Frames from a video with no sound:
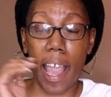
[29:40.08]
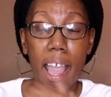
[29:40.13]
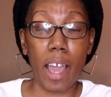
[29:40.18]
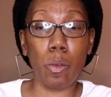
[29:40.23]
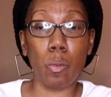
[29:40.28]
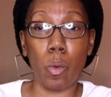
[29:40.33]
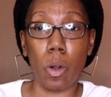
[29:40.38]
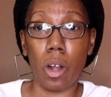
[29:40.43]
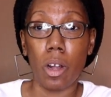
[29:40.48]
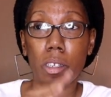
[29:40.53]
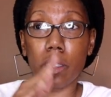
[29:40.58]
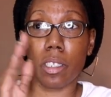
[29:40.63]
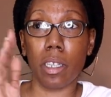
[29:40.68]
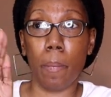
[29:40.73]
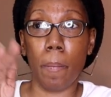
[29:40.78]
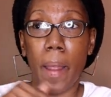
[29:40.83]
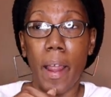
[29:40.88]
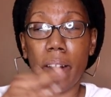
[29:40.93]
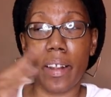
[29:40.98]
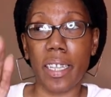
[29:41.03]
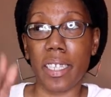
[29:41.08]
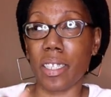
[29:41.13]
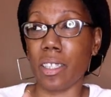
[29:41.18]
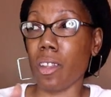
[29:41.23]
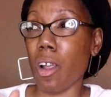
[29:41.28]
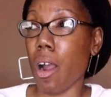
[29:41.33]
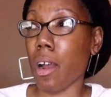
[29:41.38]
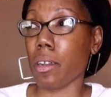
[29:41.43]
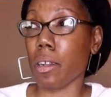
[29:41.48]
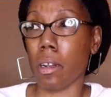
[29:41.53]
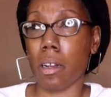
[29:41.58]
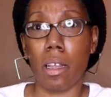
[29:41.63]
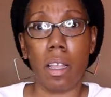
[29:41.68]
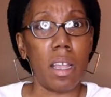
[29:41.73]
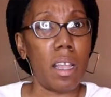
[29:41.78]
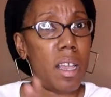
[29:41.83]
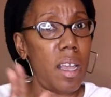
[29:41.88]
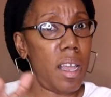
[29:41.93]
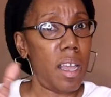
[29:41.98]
Edward to marry his daughter.